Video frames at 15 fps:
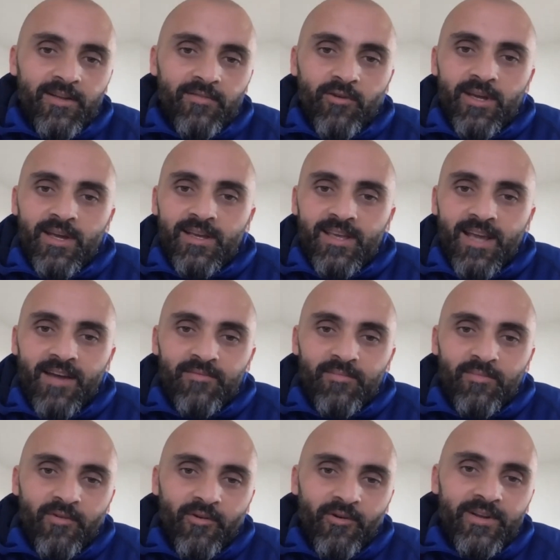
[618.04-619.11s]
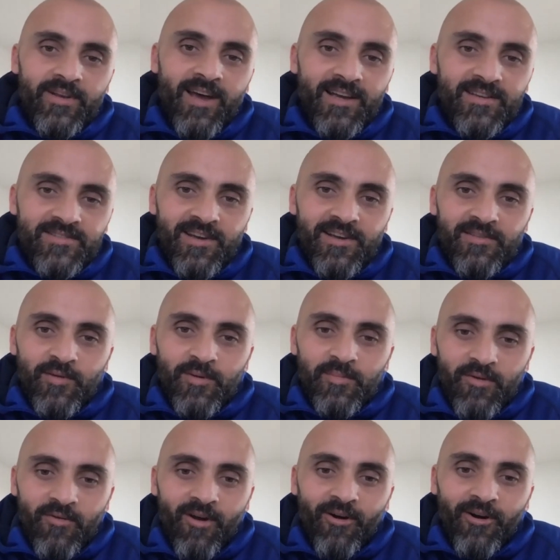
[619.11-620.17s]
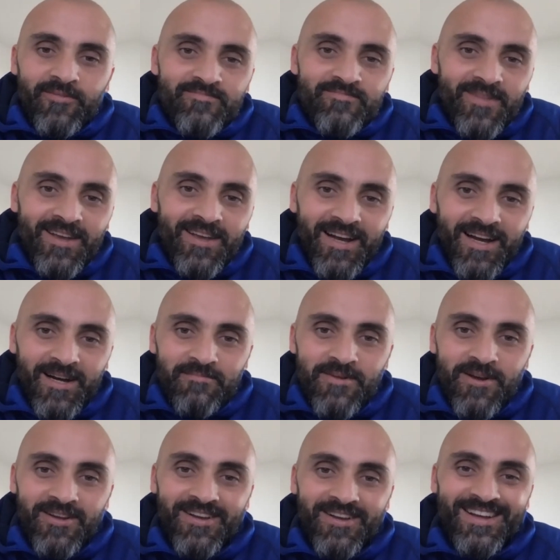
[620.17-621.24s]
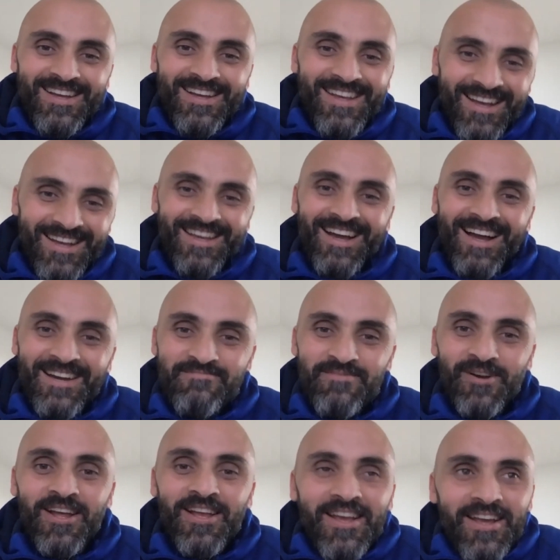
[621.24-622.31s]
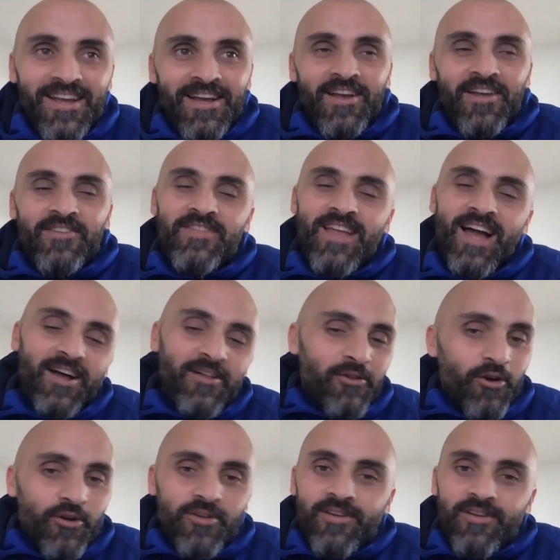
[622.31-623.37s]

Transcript: if we gave them 3 days, Heath, we'd be right. but nah, look,